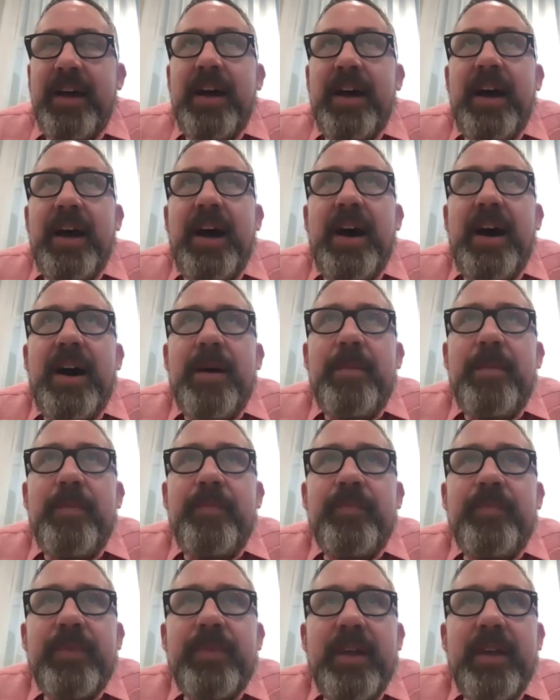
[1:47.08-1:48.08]

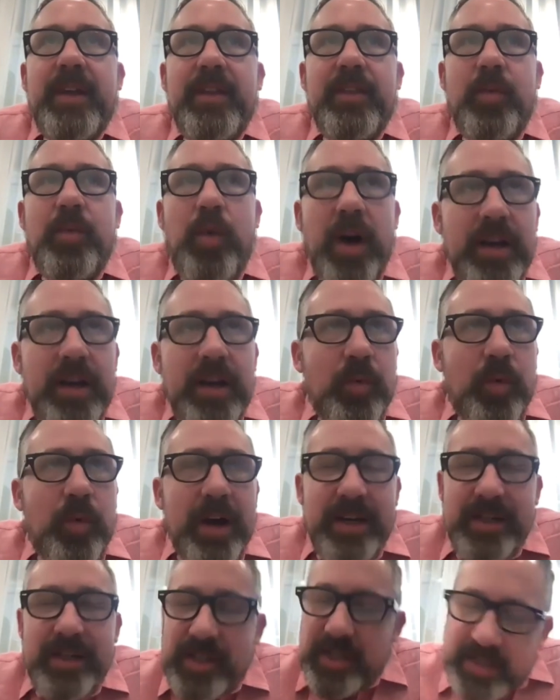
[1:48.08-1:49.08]
um, the one
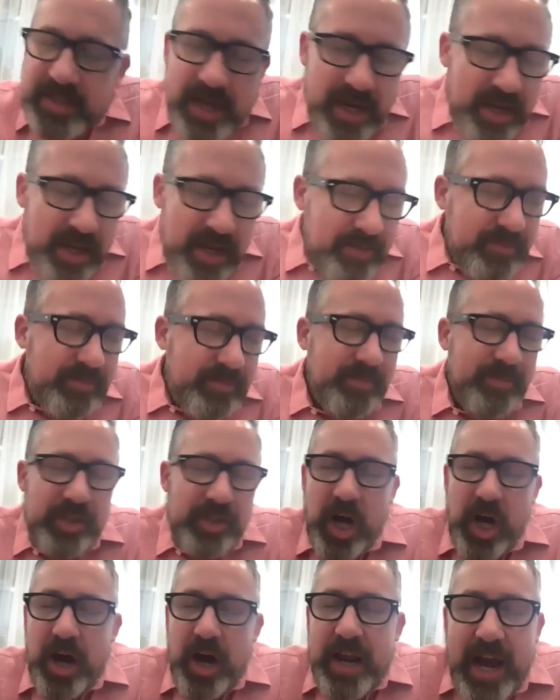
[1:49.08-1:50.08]
one just kind of
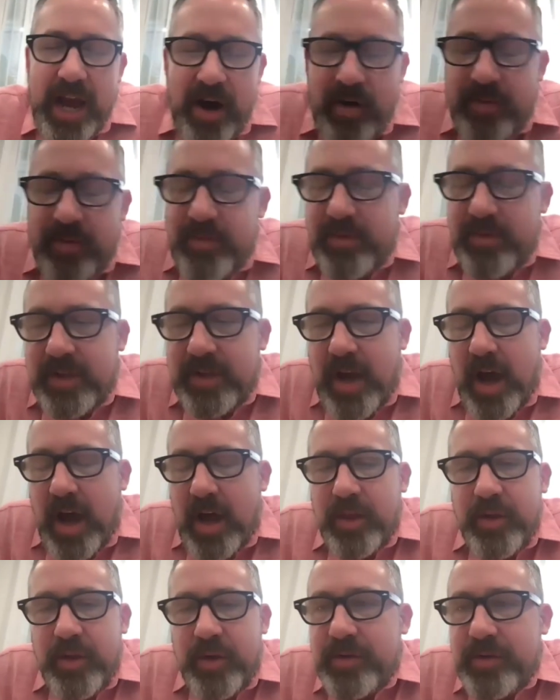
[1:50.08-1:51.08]
shot out, got
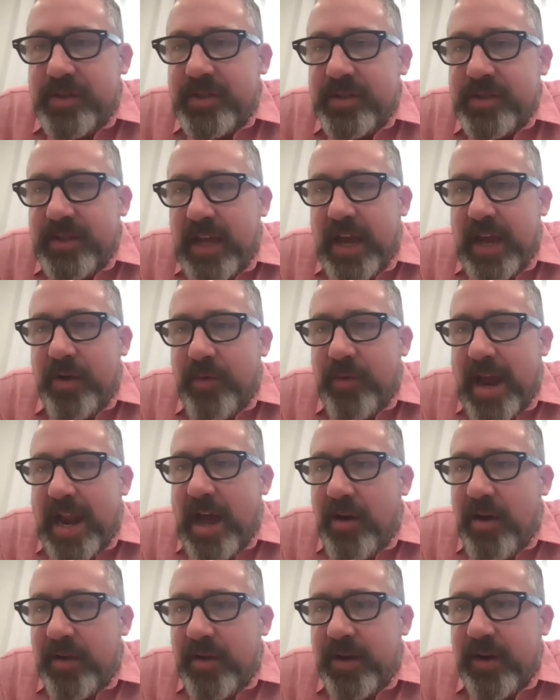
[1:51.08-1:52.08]
loose, and ran
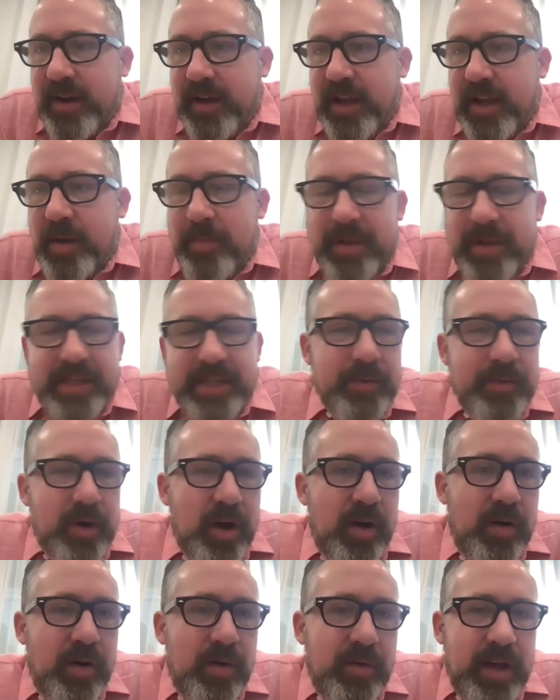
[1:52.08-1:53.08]
out in a in a busy
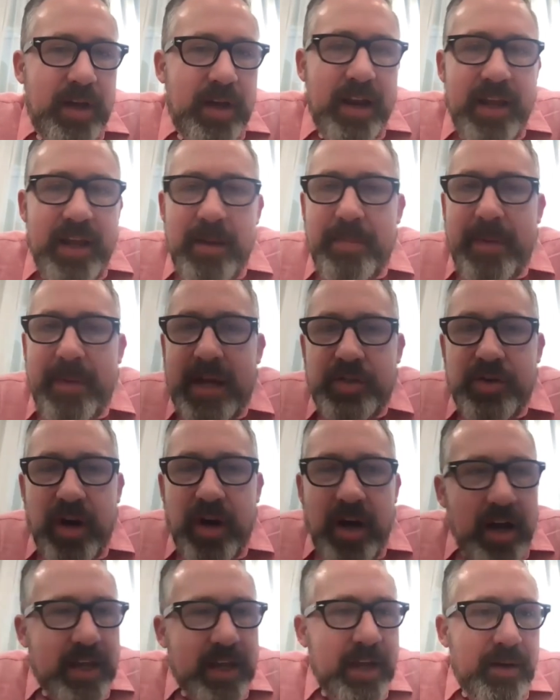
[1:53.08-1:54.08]
road, got hit by a
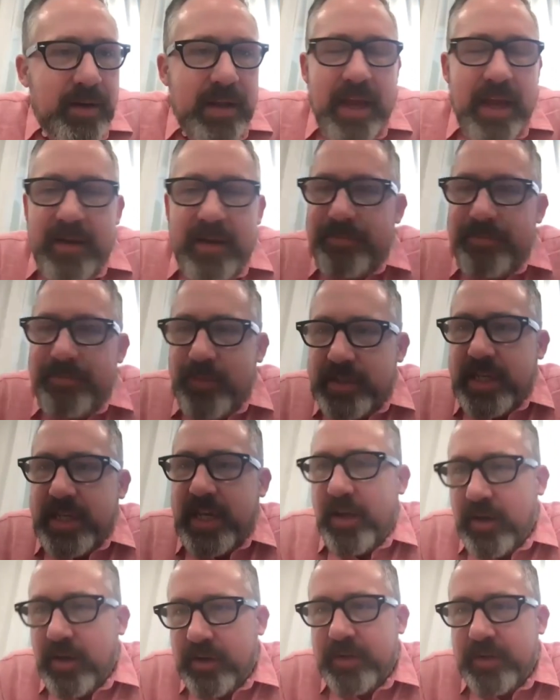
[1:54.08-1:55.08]
truck, and and was
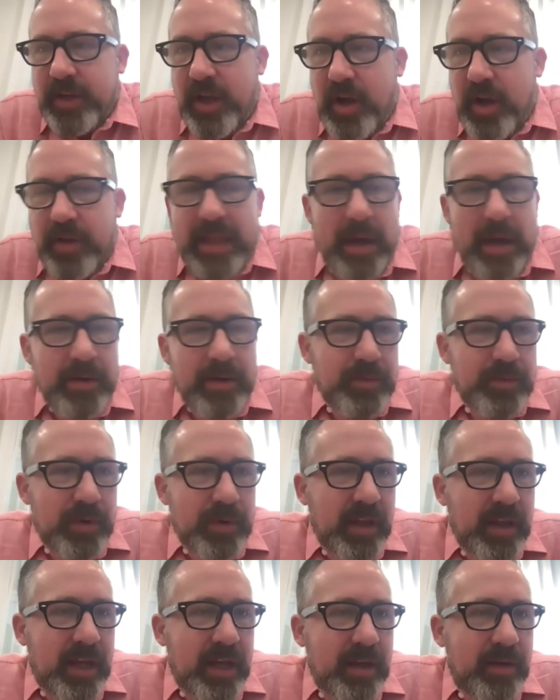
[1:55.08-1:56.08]
killed. You know, and that was
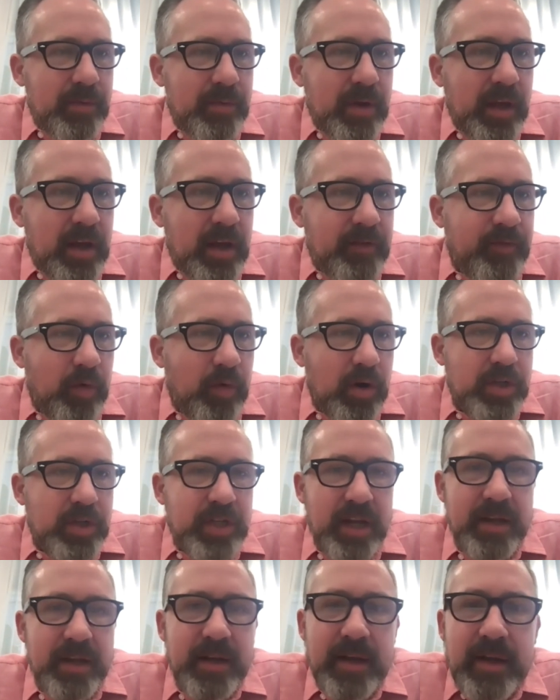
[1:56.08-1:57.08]
really really
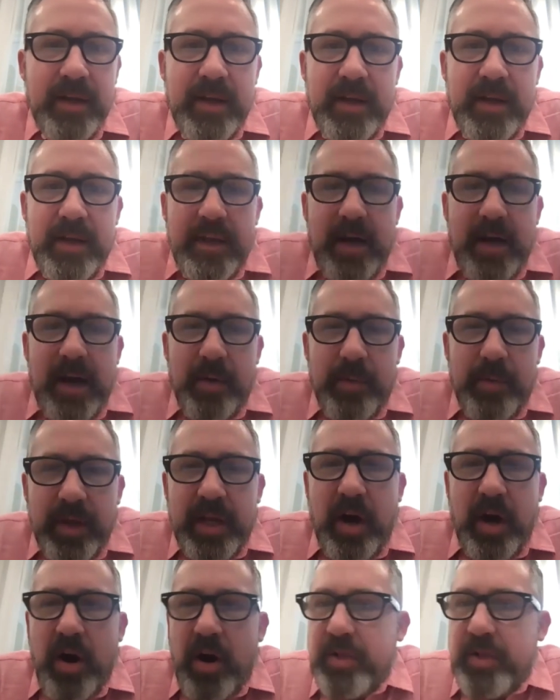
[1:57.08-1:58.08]
unfortunate, uh, really
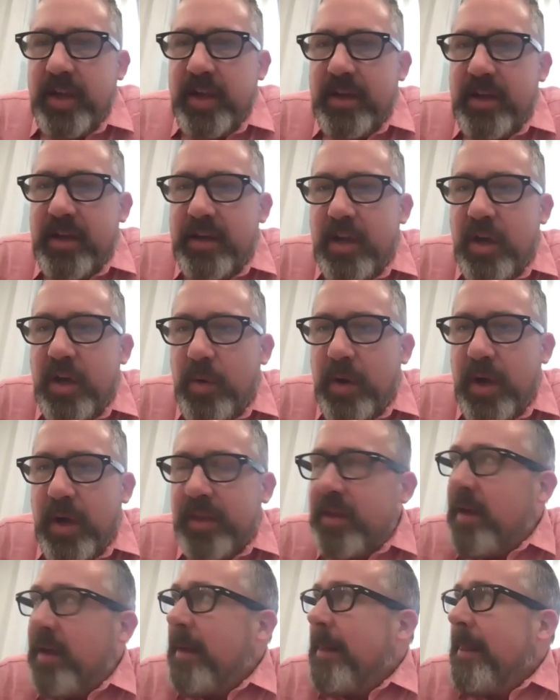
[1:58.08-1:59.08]
hard thing to deal with.
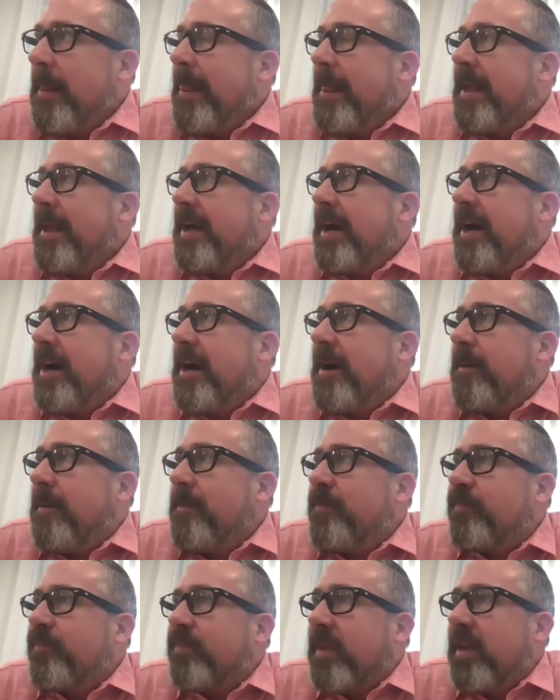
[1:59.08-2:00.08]

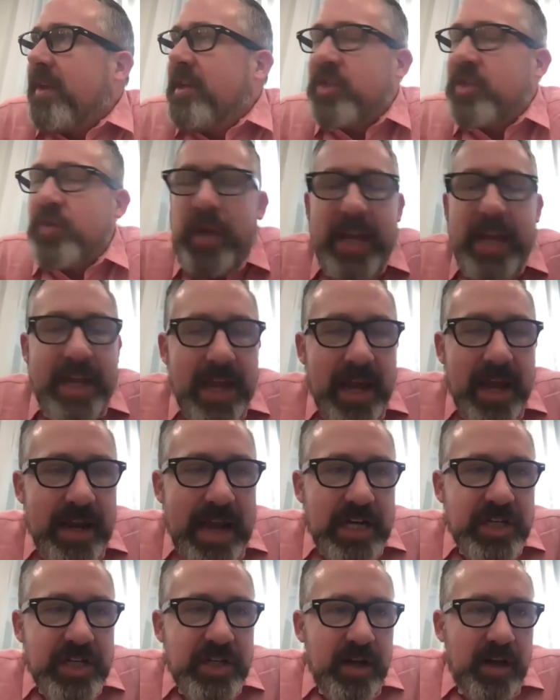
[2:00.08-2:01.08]
Um, this weekend,
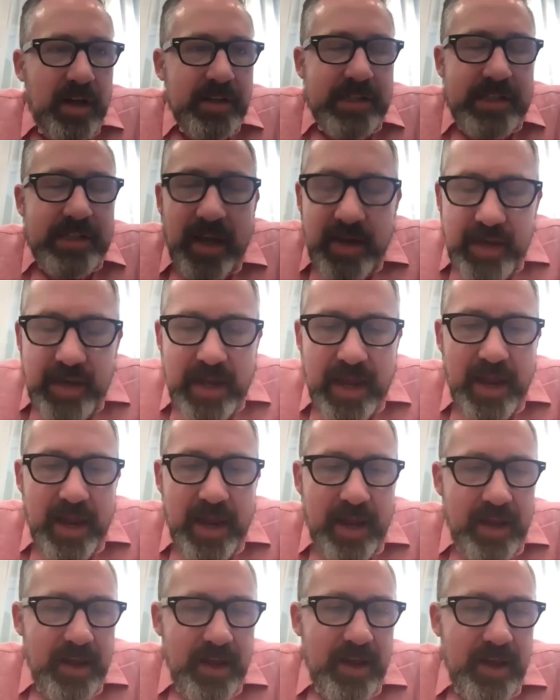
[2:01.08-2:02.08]
actually on
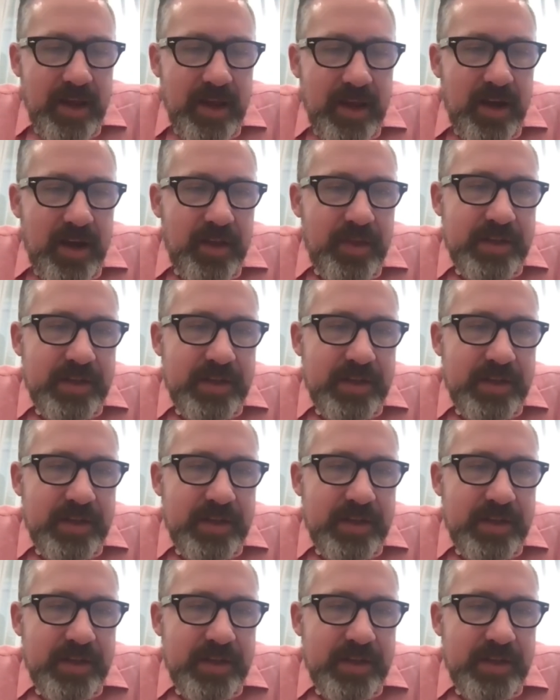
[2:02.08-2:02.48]
Sunday, the